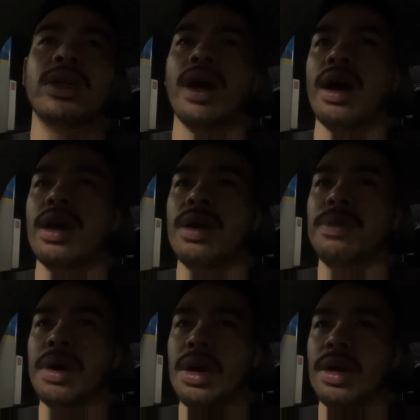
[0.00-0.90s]
I am
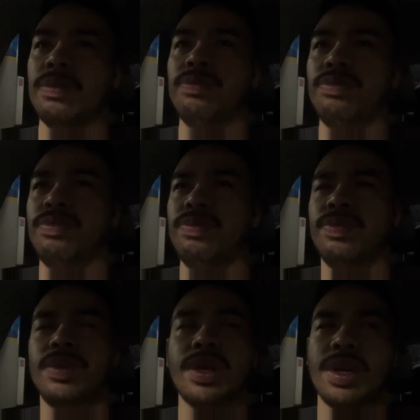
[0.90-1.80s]
uh,
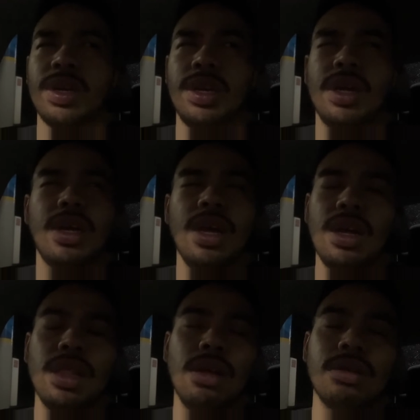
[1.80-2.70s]
getting
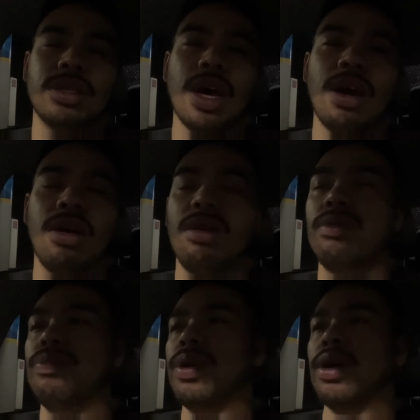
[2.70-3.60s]
a little
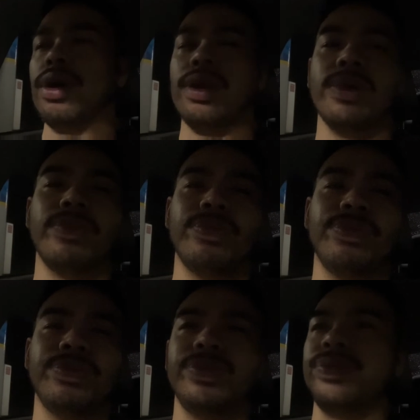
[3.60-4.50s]
tired, but
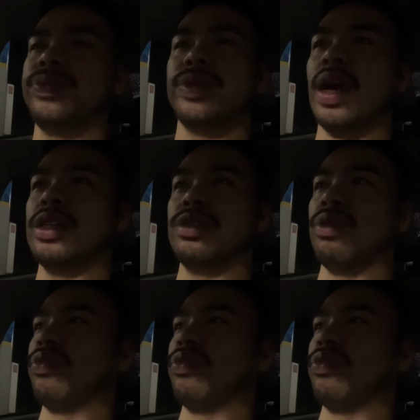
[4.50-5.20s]
I just don't